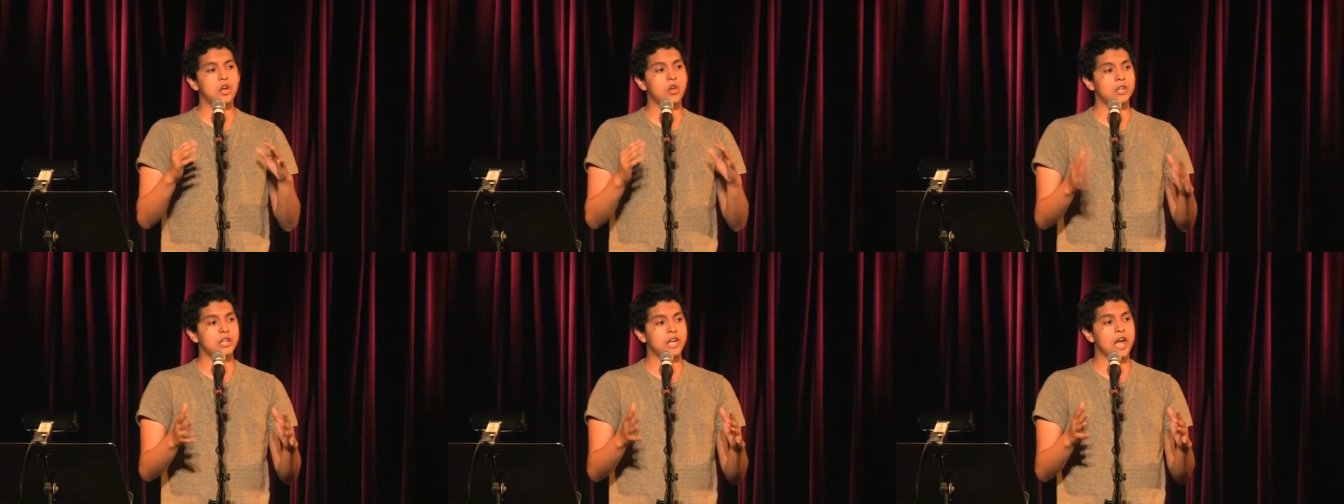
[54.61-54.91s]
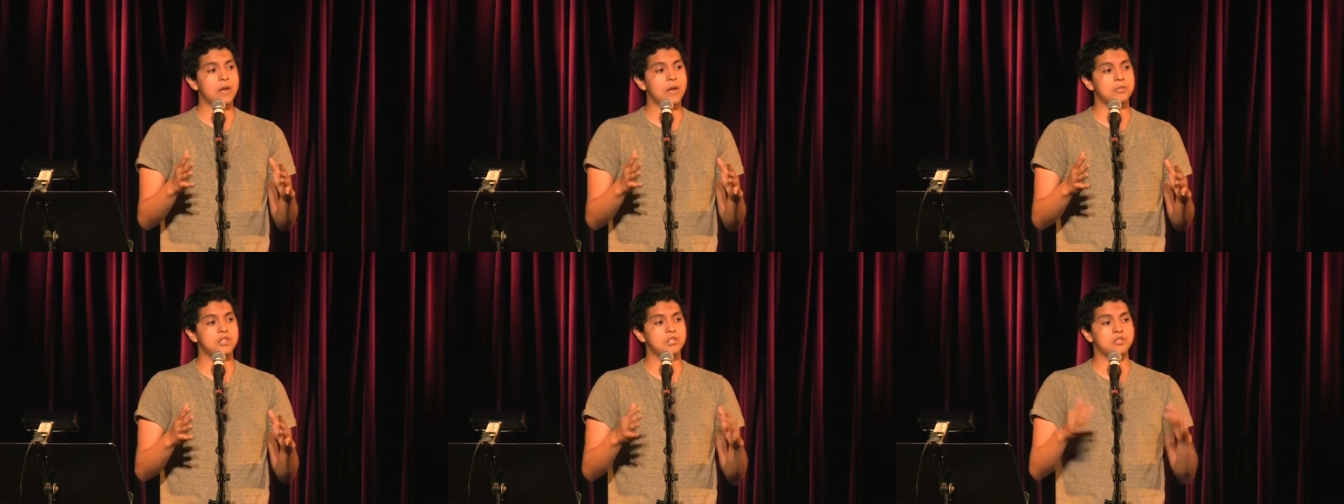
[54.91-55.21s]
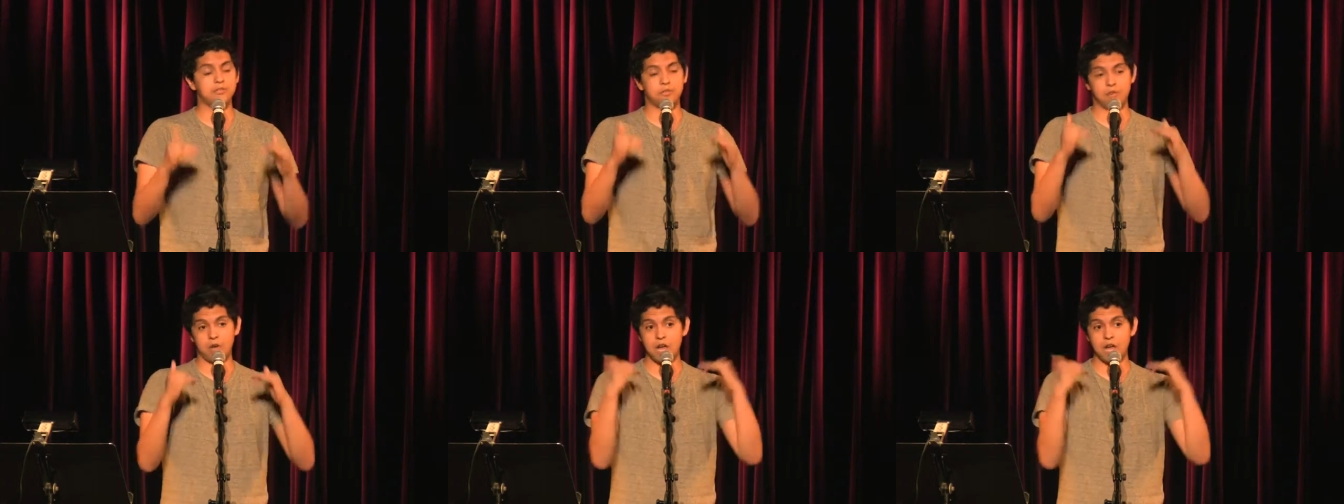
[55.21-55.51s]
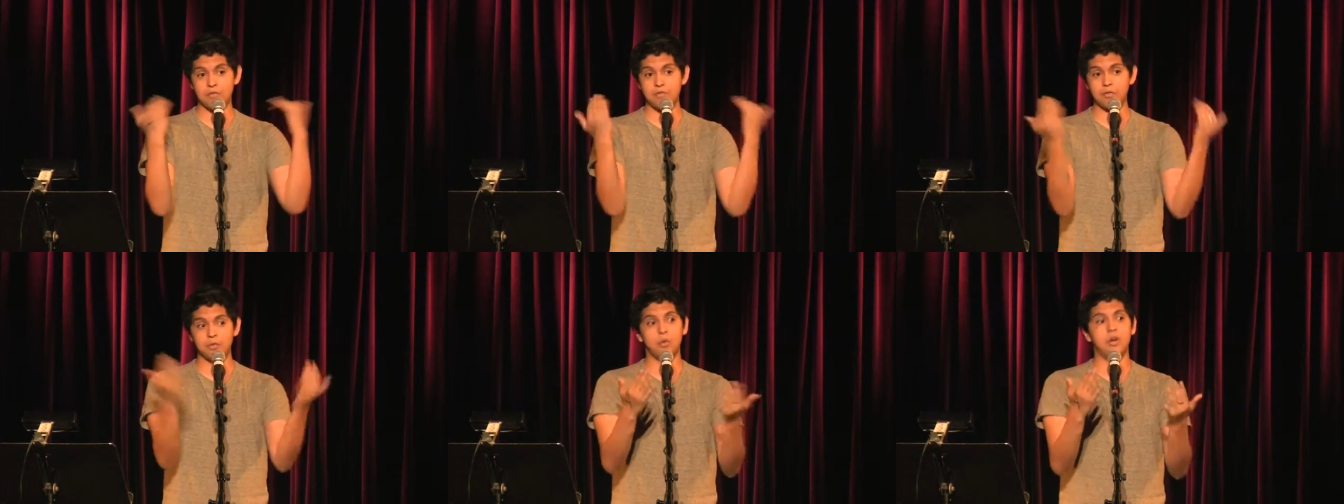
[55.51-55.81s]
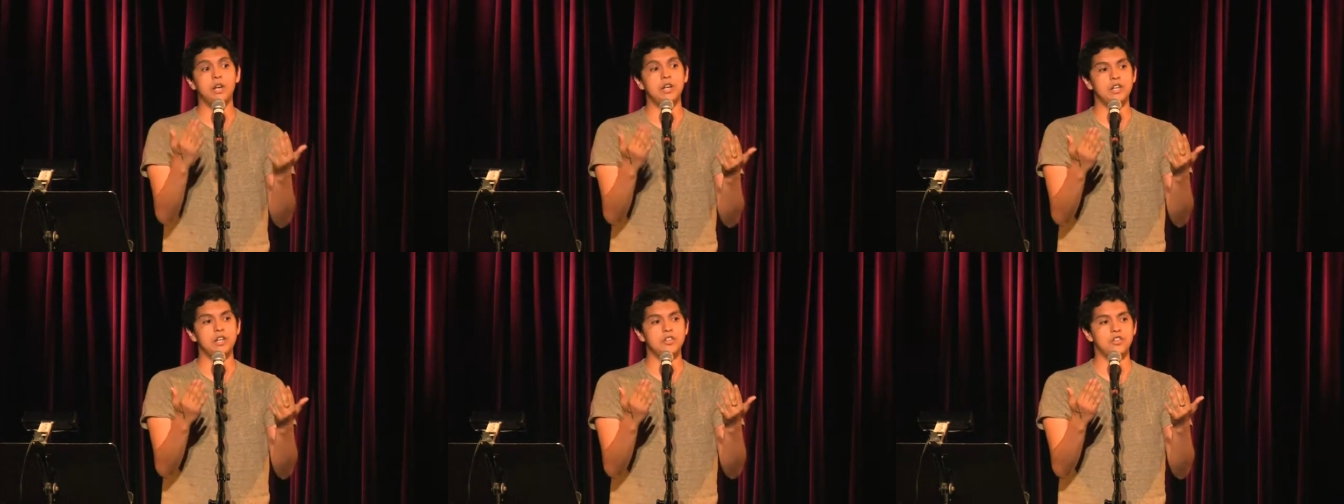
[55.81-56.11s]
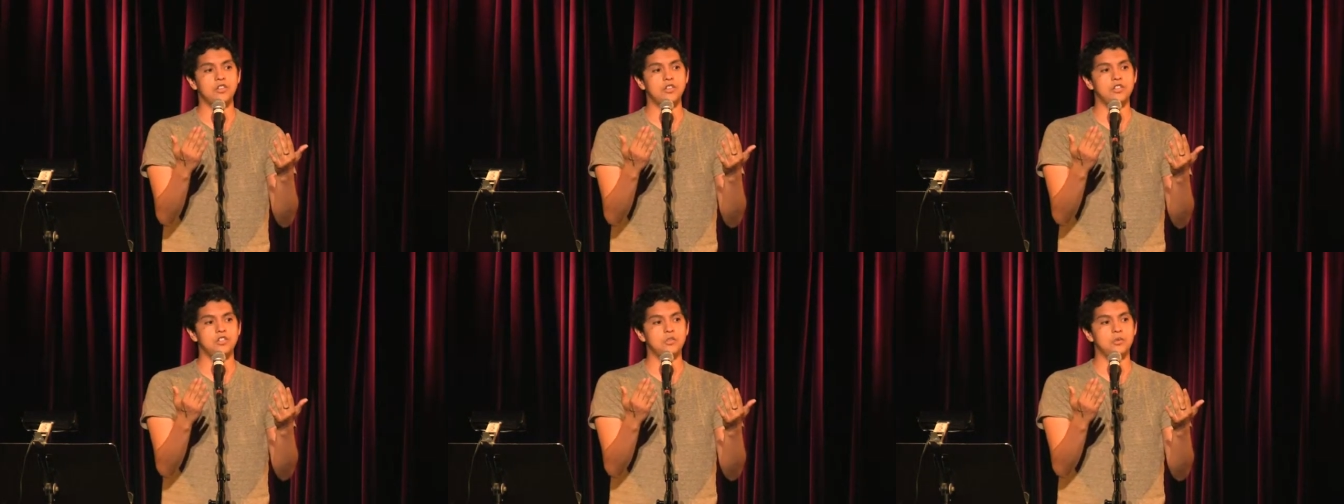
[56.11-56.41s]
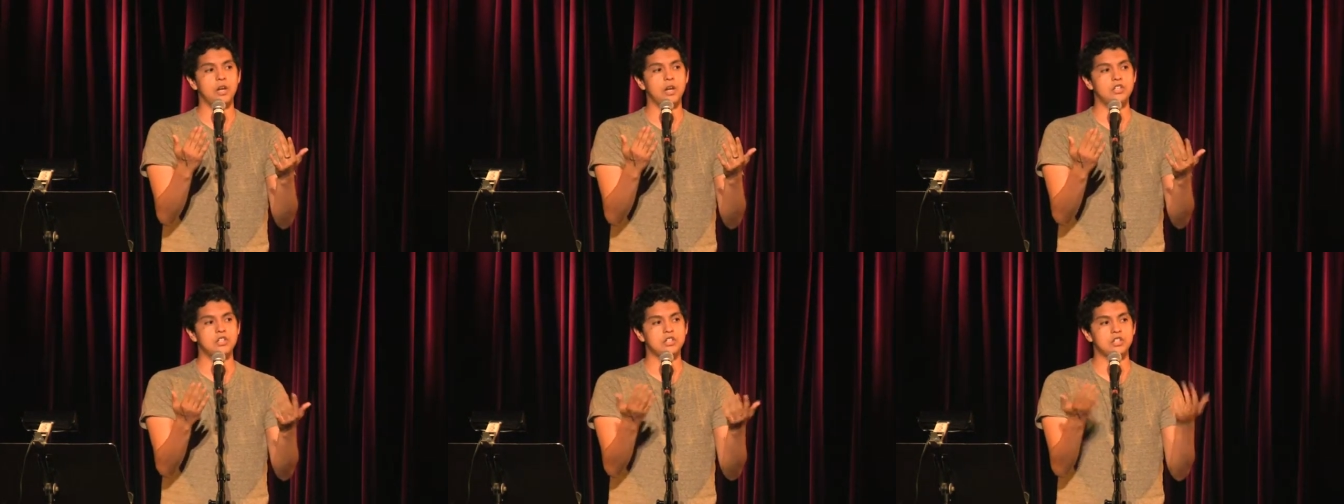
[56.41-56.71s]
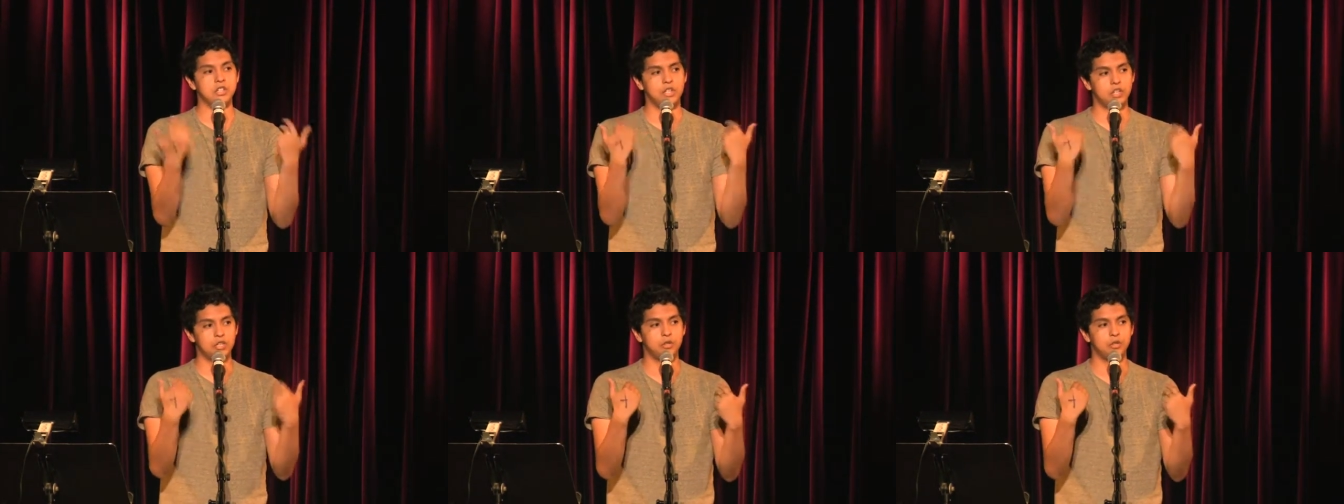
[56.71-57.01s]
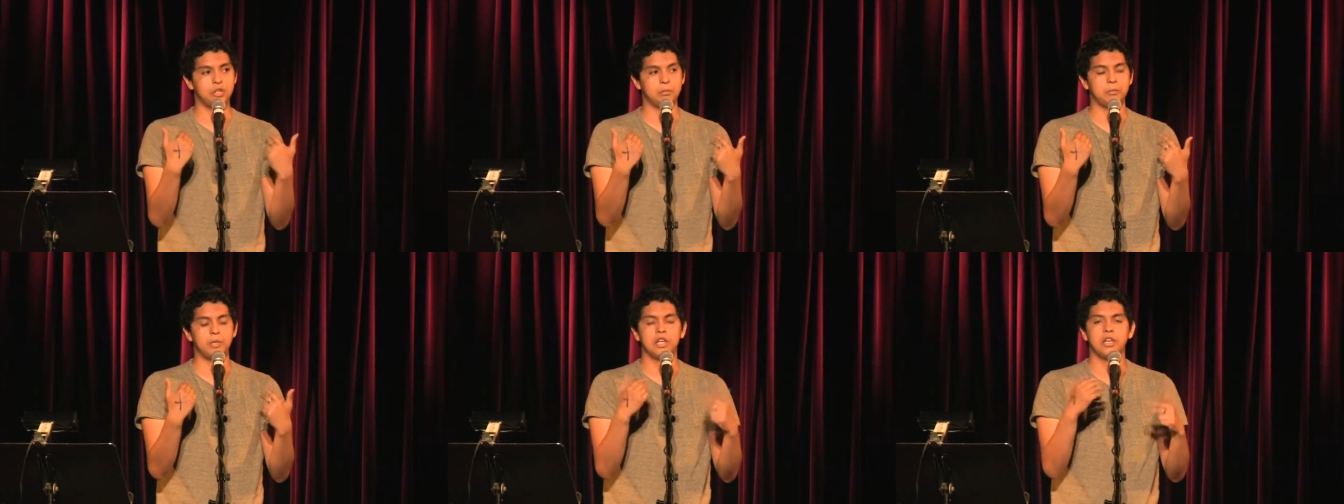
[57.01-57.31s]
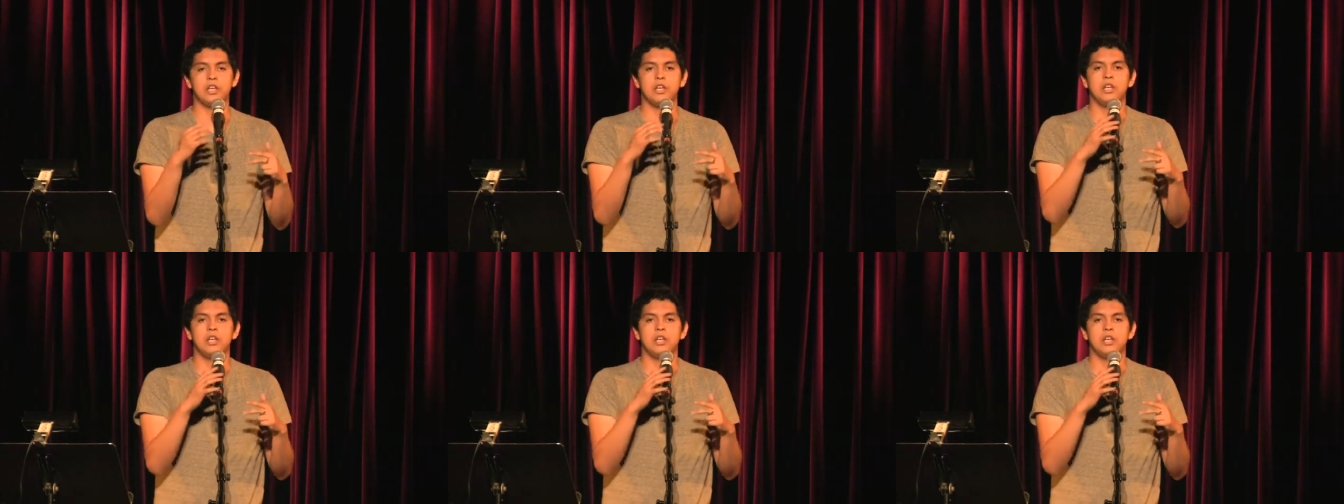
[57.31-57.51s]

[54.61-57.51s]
only option for everyone in the situation, including me.